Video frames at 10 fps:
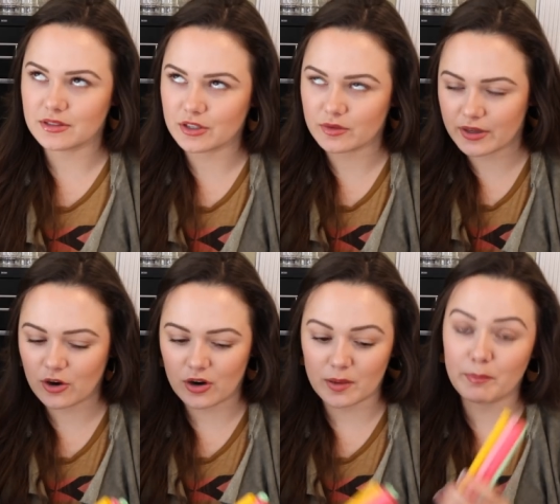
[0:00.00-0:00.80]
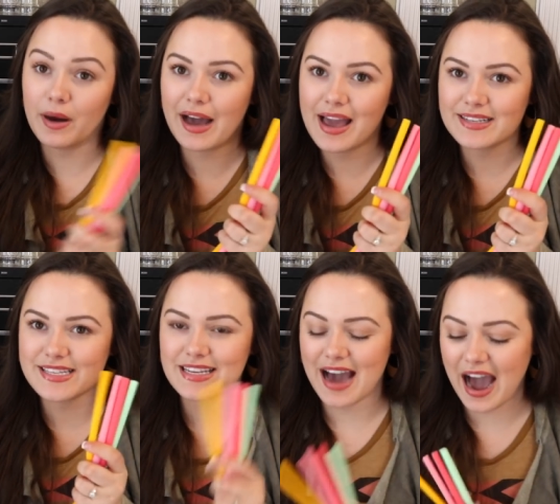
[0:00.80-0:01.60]
you know they are.
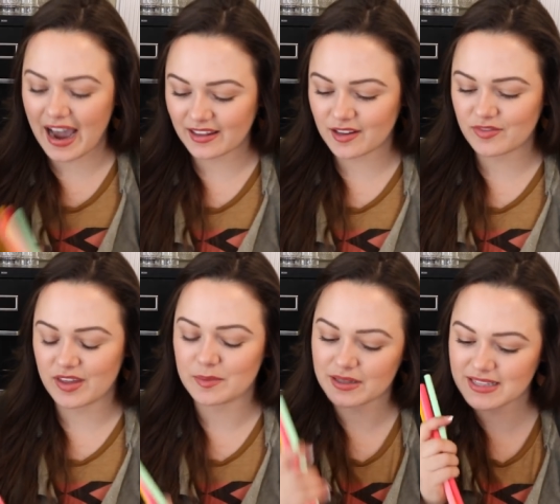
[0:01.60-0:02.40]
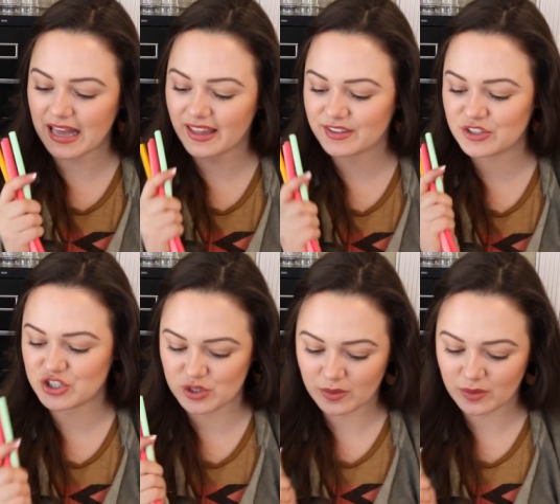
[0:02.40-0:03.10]
But I love them because I like to chew